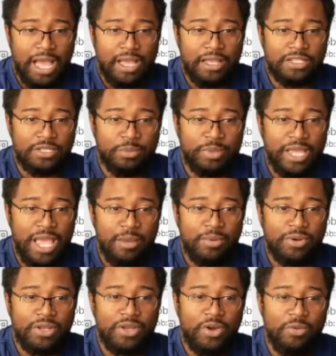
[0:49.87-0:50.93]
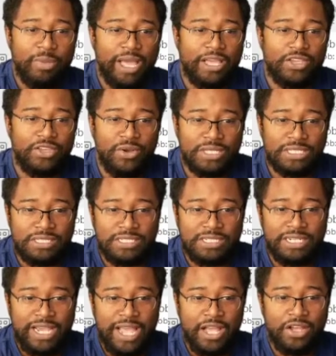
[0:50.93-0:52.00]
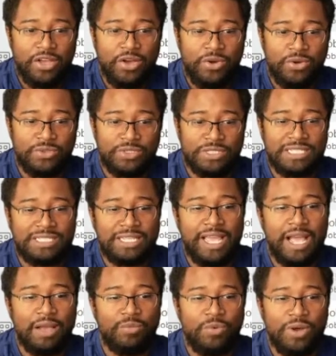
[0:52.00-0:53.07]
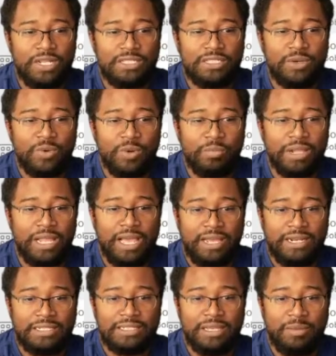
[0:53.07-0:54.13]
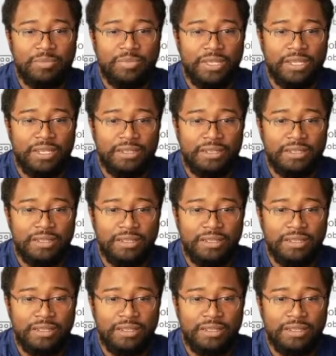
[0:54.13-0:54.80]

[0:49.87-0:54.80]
to be able to go back, as this chat goes, let's say I wanted to reply to something.